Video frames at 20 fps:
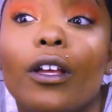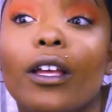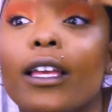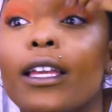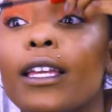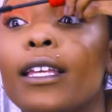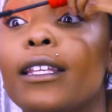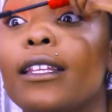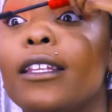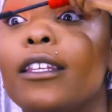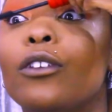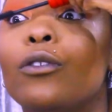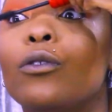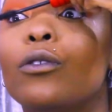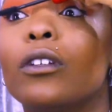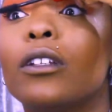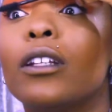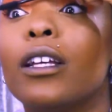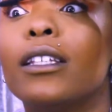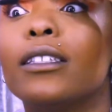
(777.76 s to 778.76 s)
in the
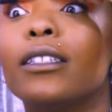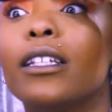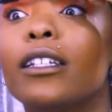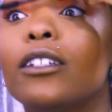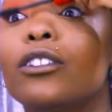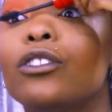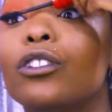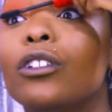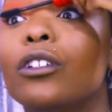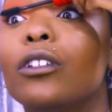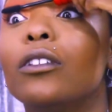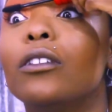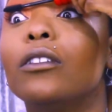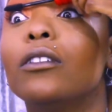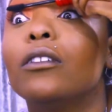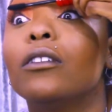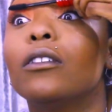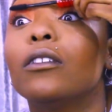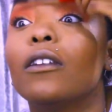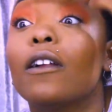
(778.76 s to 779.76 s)
organisation.
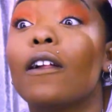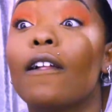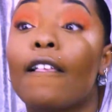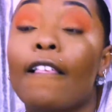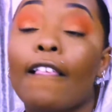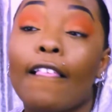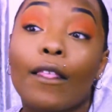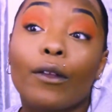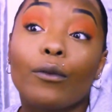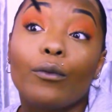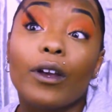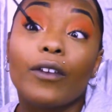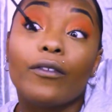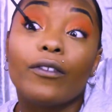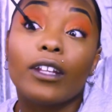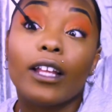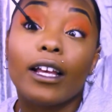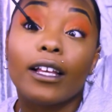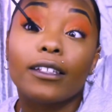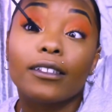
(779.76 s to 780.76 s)
Whether
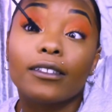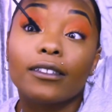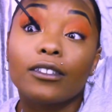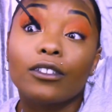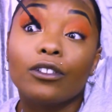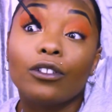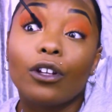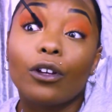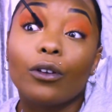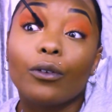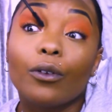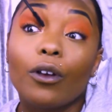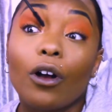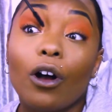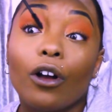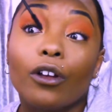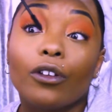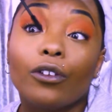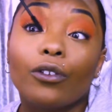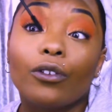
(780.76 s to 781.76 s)
that's, you know,
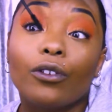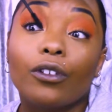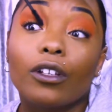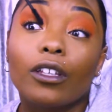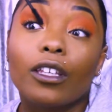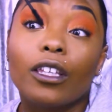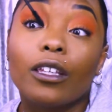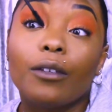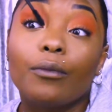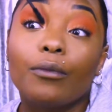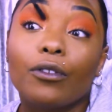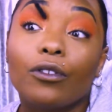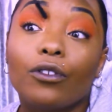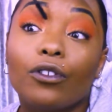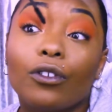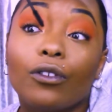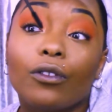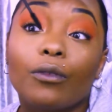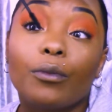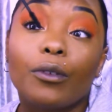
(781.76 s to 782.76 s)
are you going to keep your
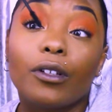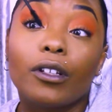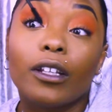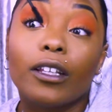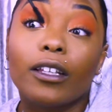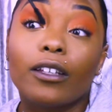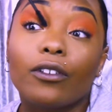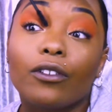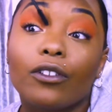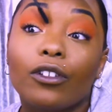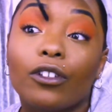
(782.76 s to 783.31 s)
job? Are they going